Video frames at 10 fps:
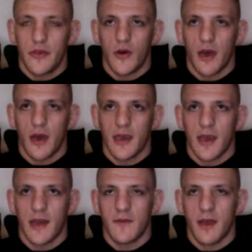I
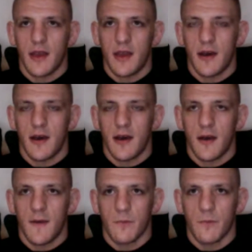got invited.
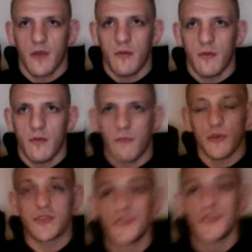I remember
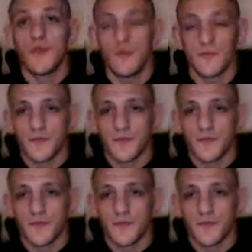Zoo.